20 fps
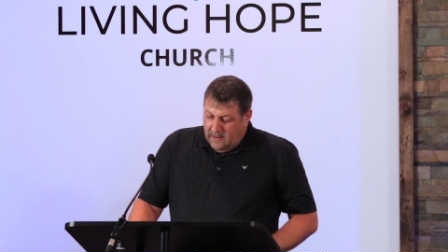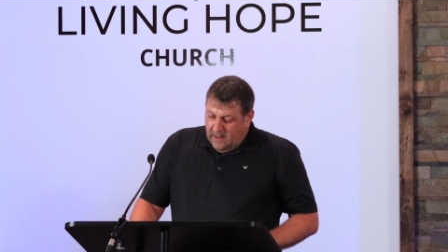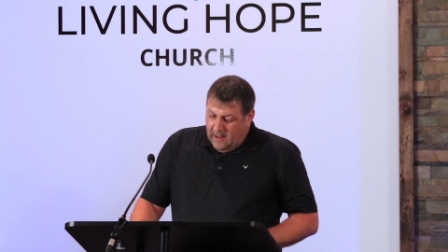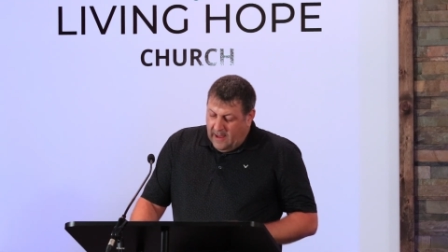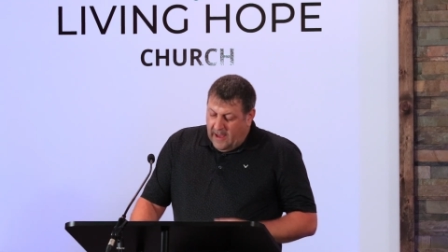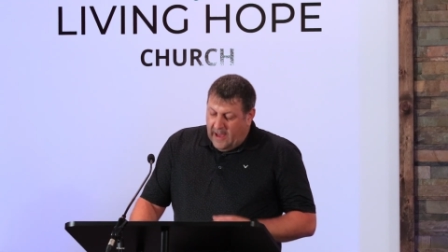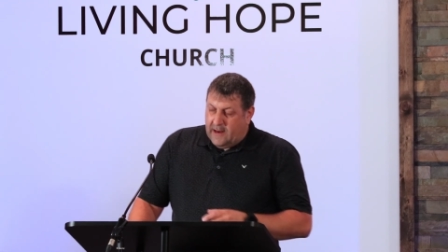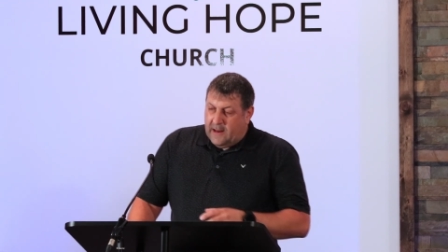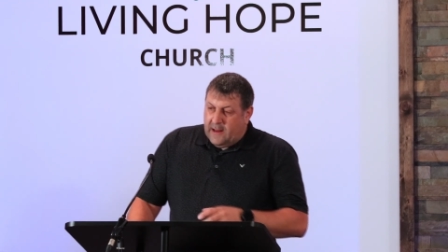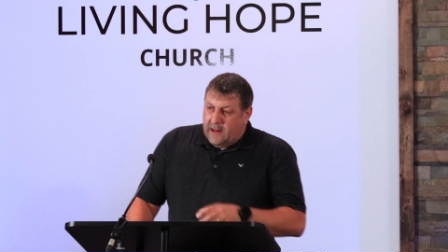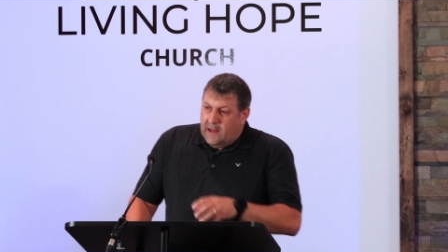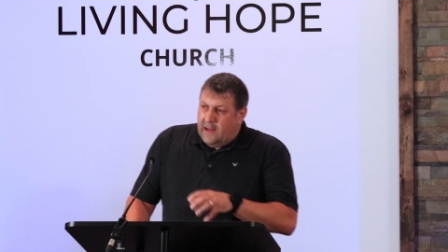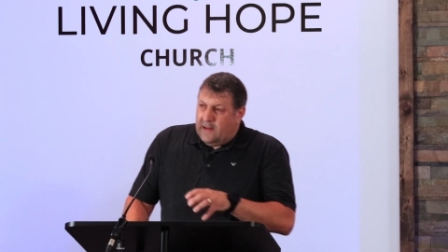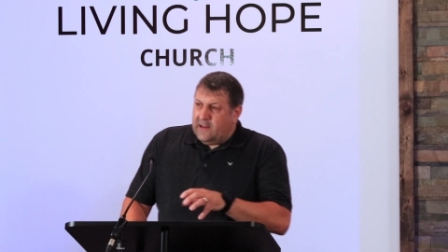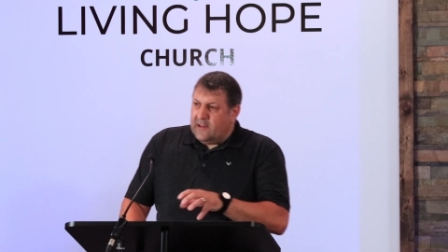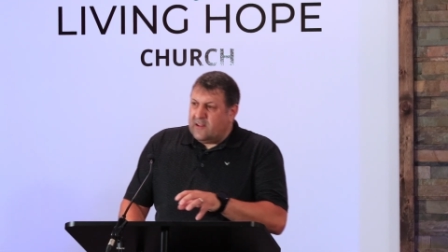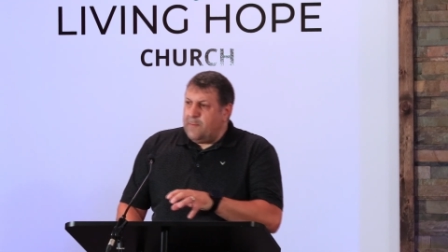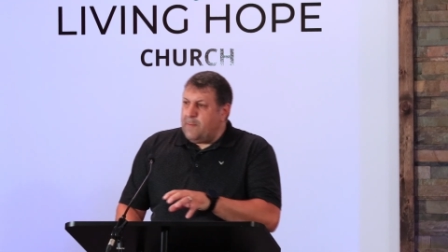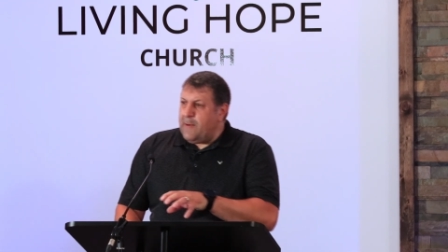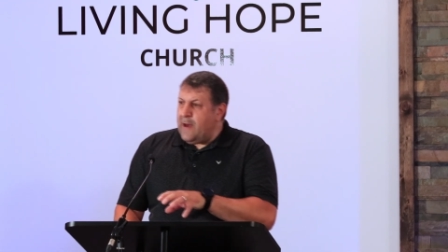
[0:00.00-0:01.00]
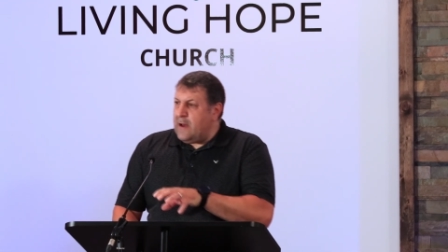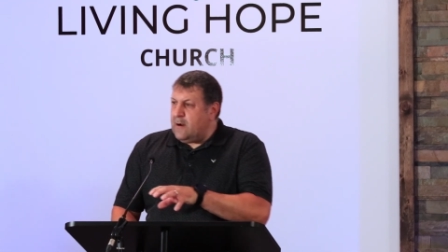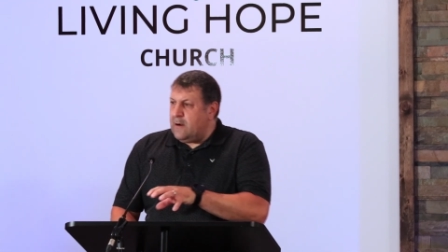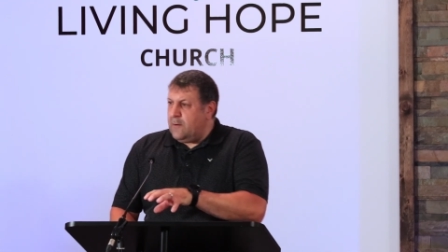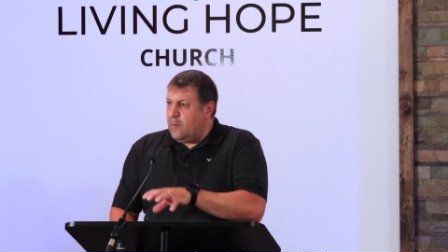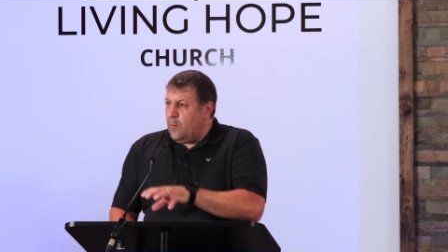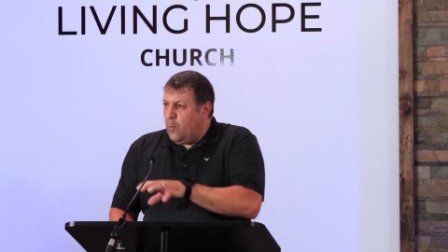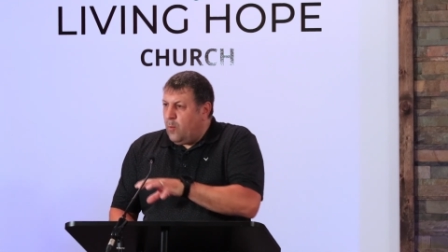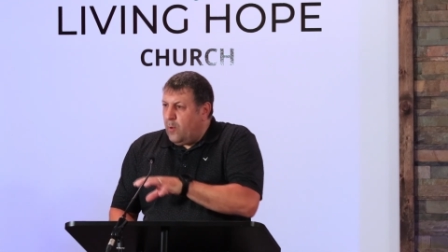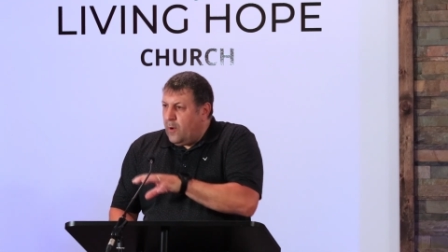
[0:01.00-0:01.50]
And it doesn't matter
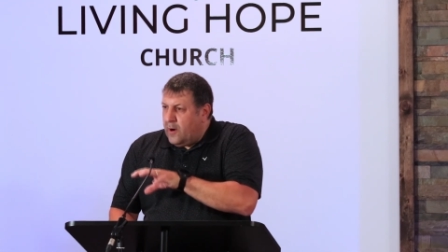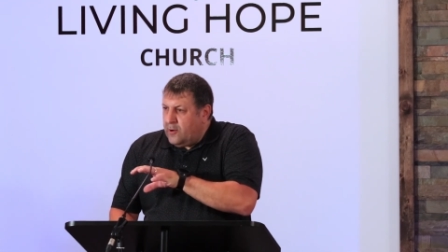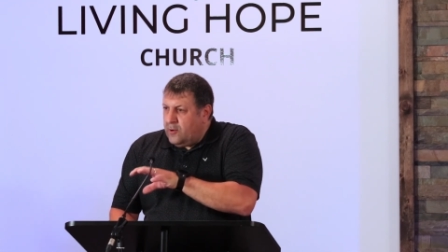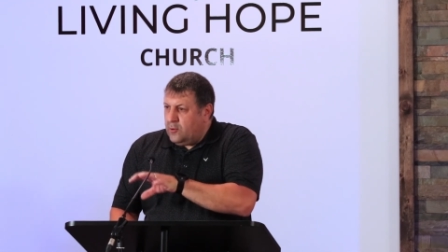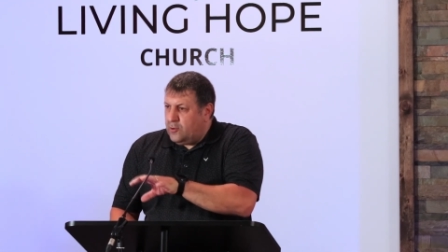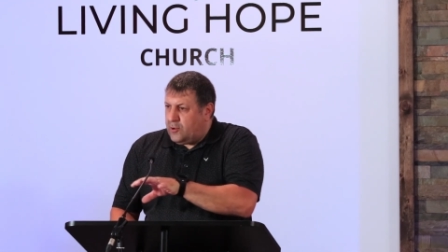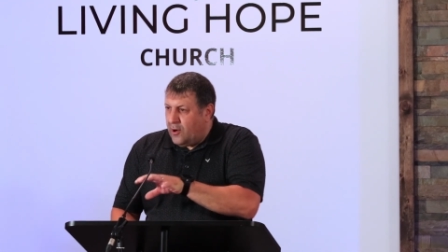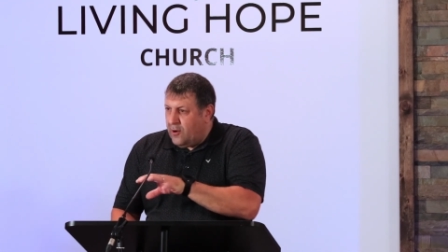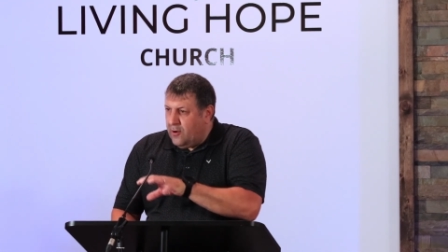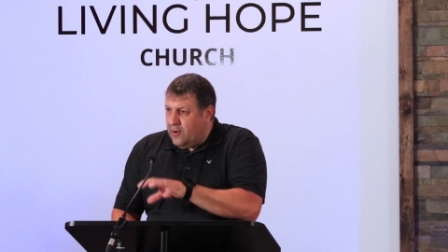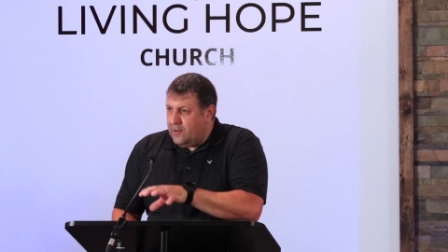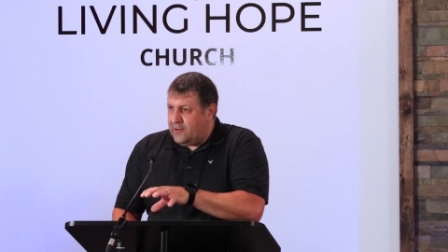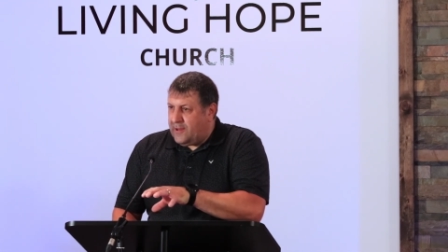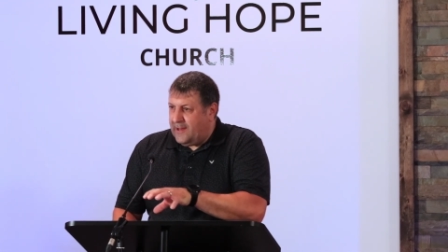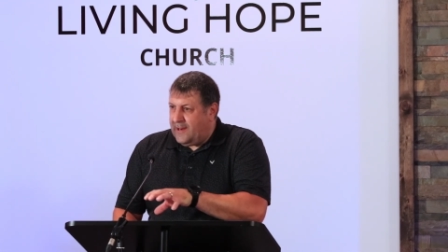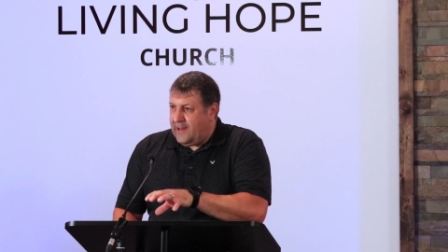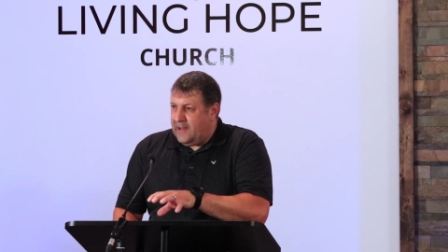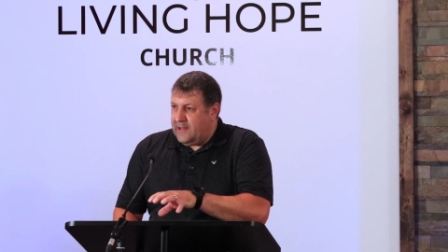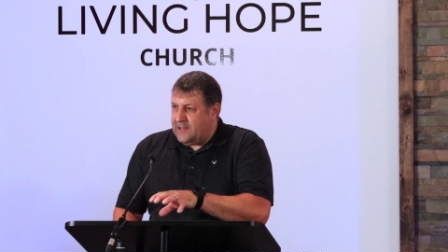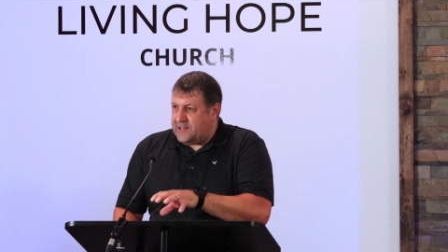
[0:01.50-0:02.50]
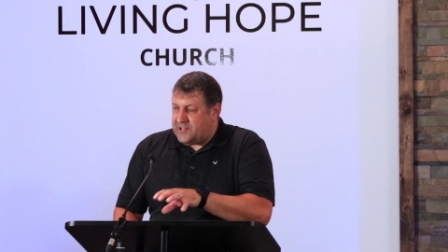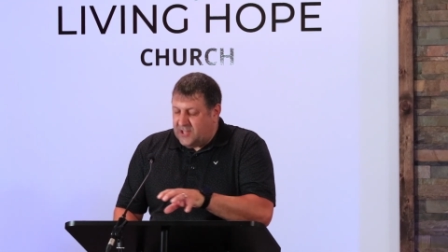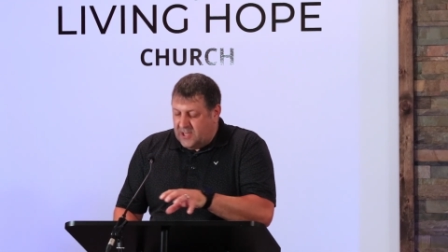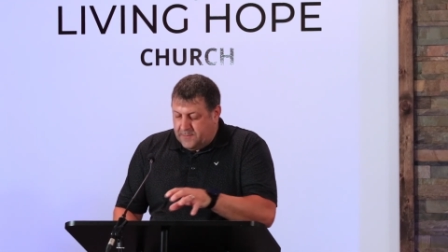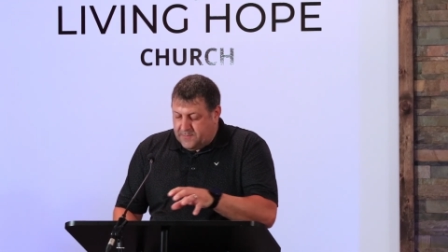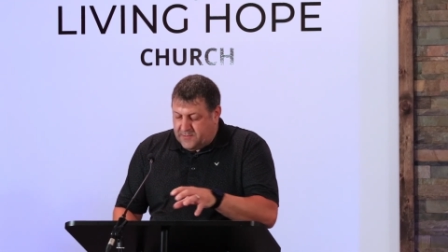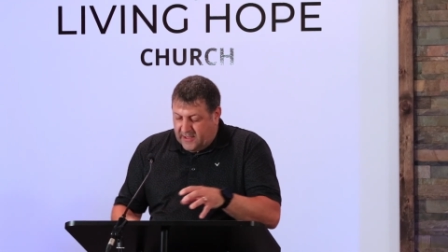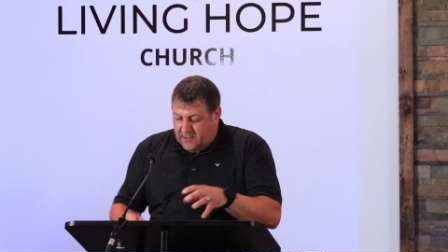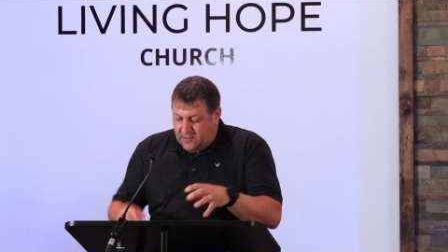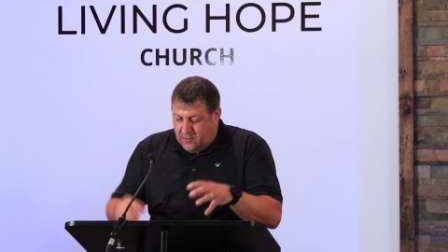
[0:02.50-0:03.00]
where you turn today, it
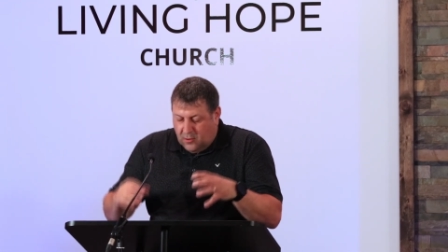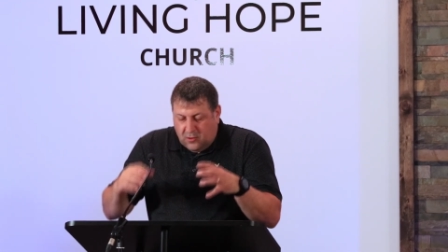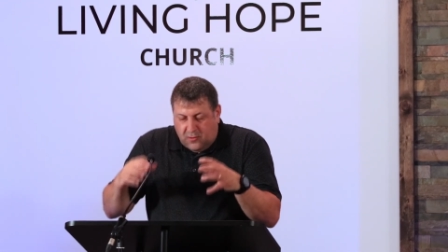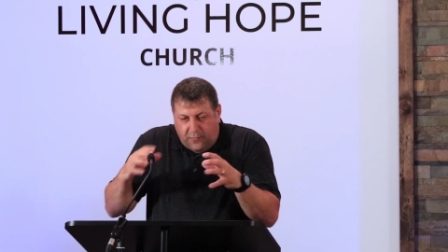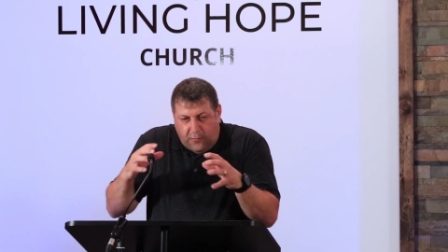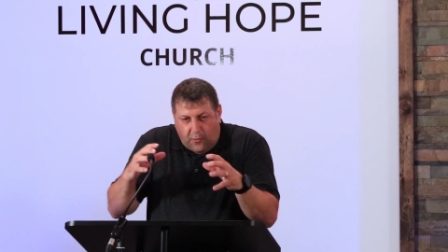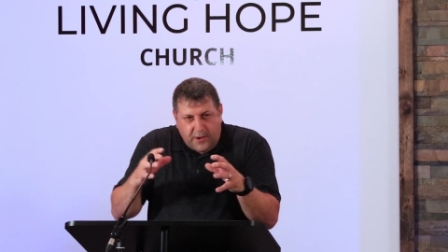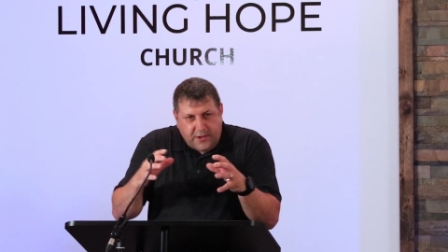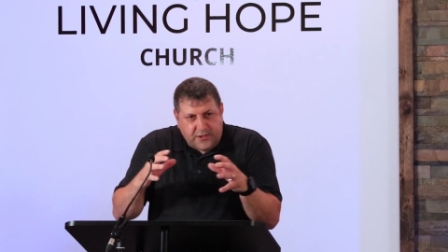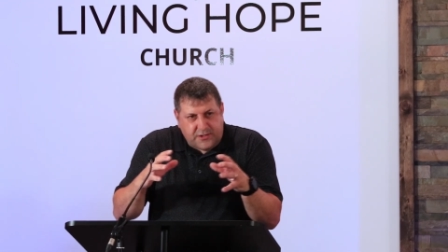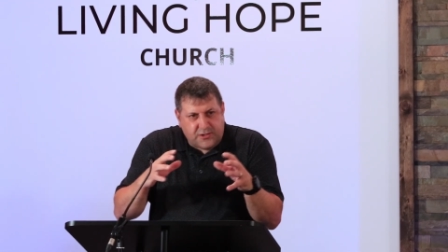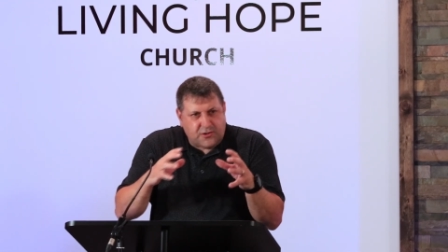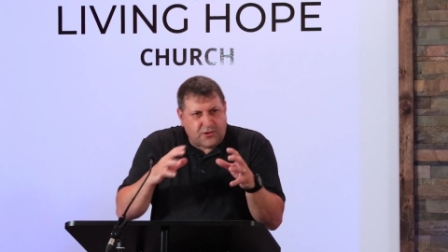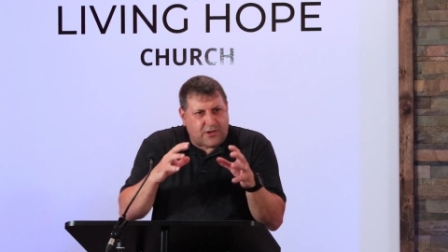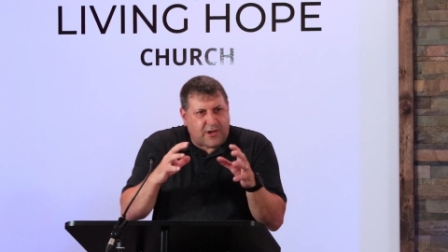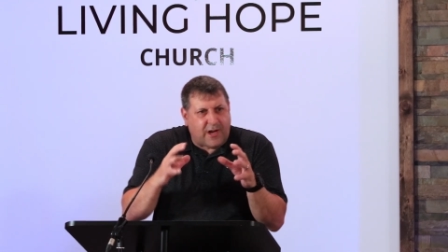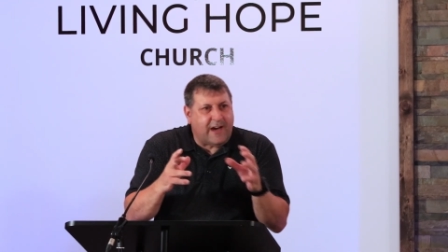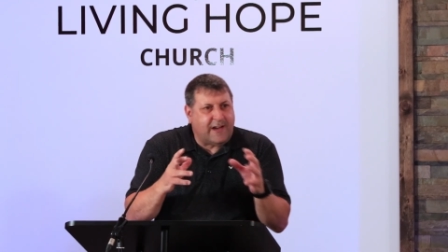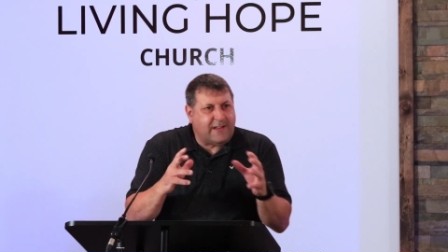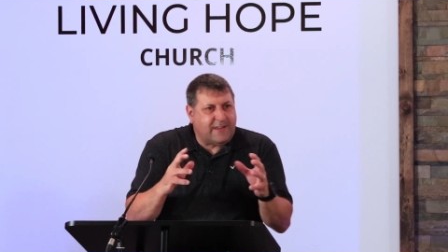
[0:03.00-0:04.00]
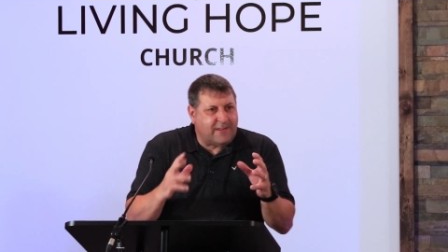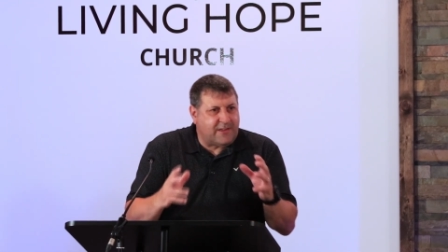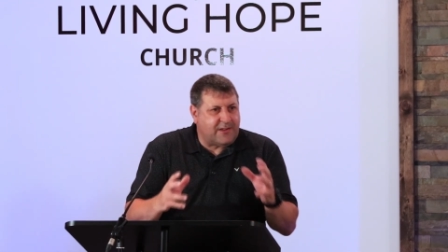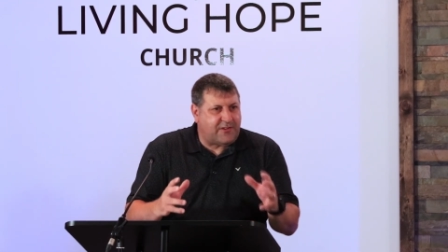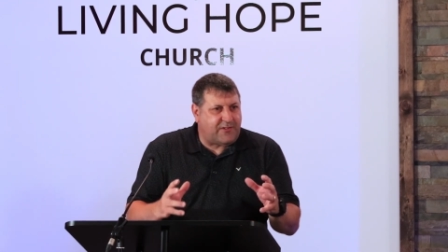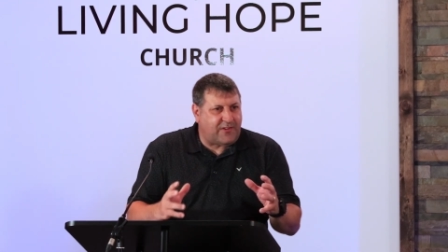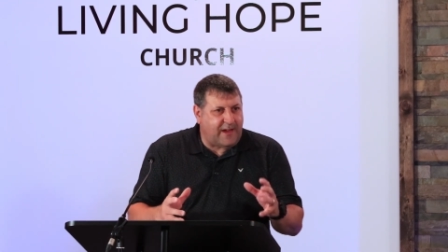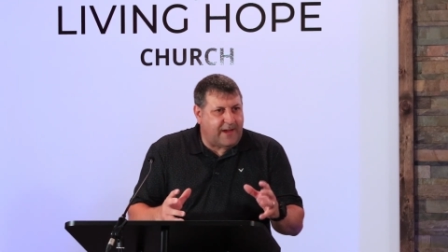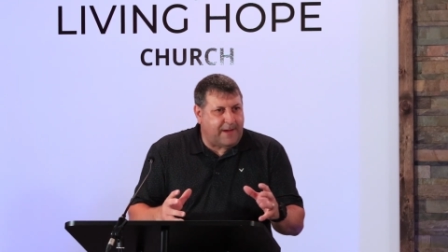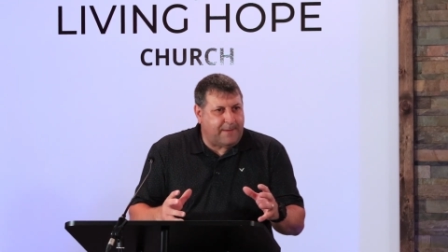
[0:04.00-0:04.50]
seems like those voices are kind of the
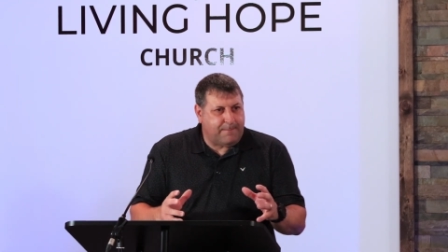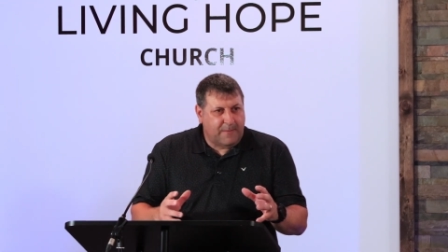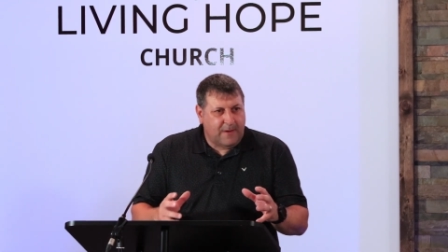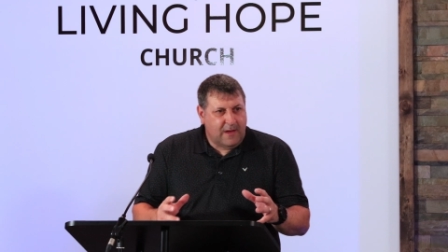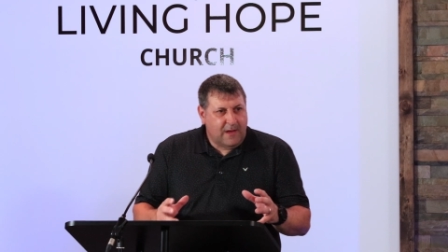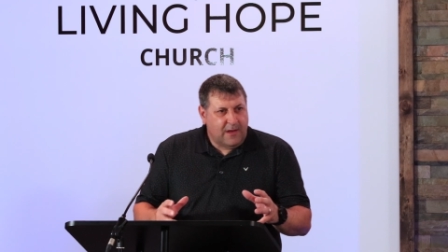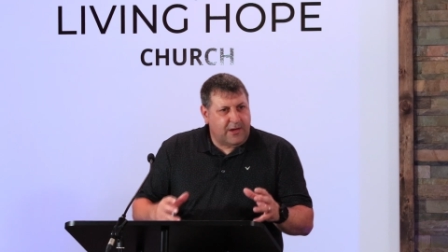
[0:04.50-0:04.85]
same.